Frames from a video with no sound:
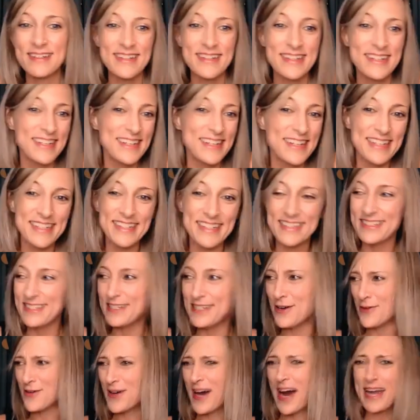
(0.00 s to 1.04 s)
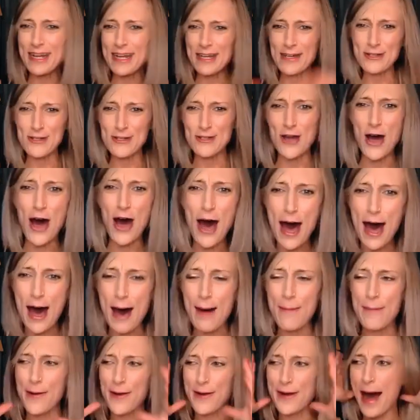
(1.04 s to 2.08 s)
you know, got a good
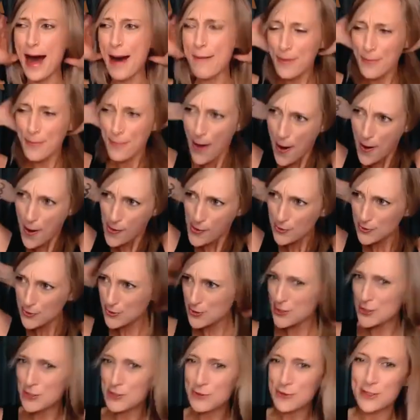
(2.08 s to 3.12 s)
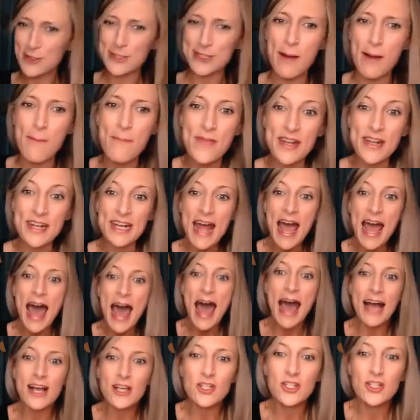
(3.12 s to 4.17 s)
job or got proposed to or something, and
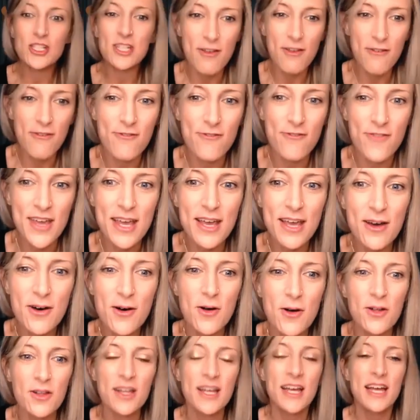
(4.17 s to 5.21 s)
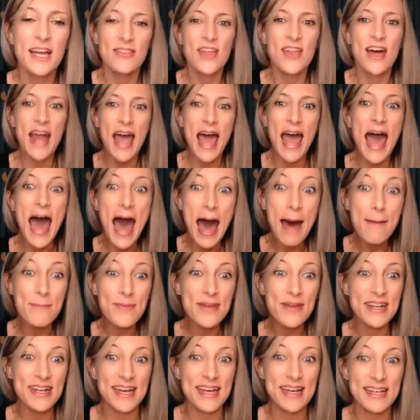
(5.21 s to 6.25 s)
actually feel that
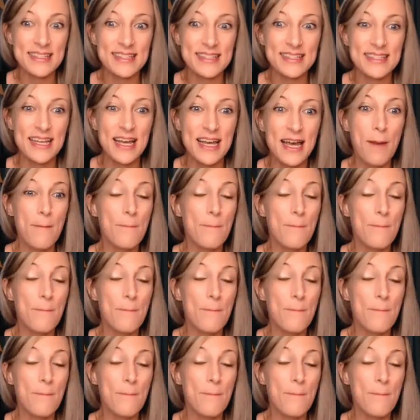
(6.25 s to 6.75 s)
happiness,